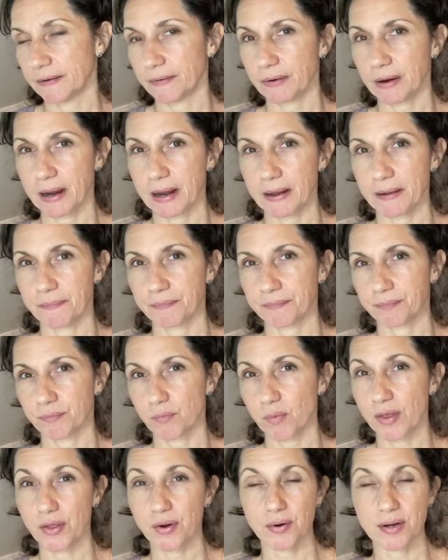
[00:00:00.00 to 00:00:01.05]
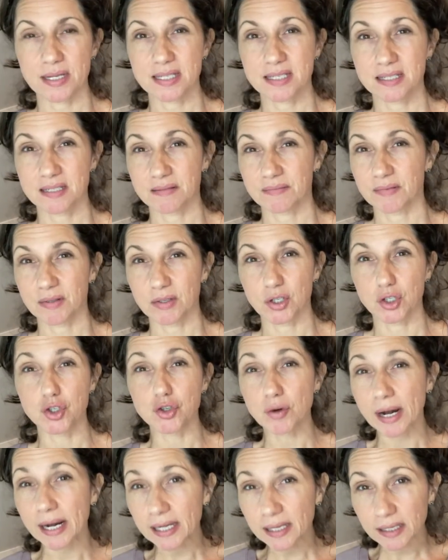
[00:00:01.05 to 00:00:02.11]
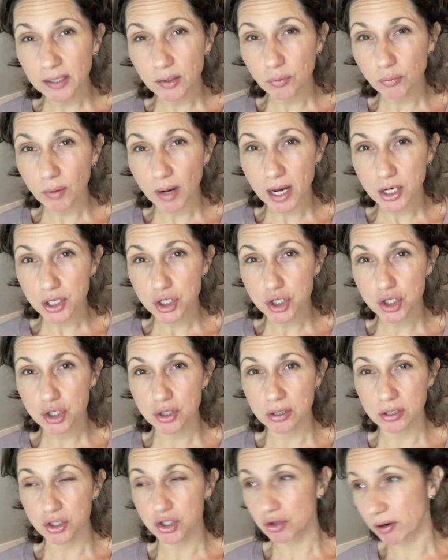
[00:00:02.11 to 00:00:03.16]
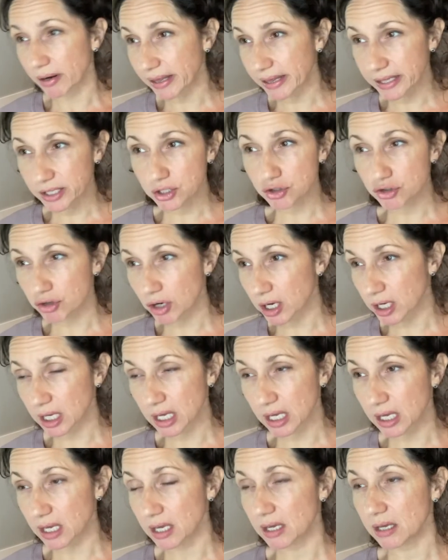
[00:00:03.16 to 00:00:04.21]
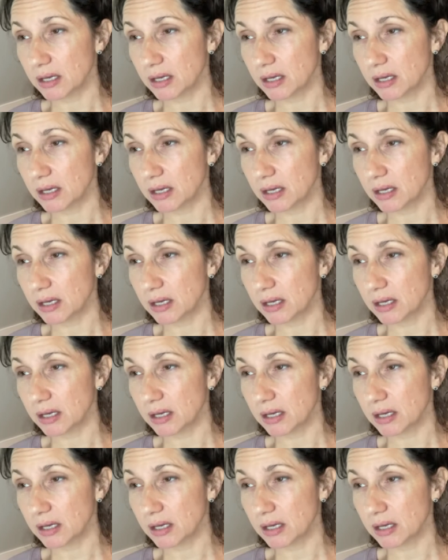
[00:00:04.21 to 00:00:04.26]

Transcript: right? Whether it's adrenaline rush, adrenaline junkie,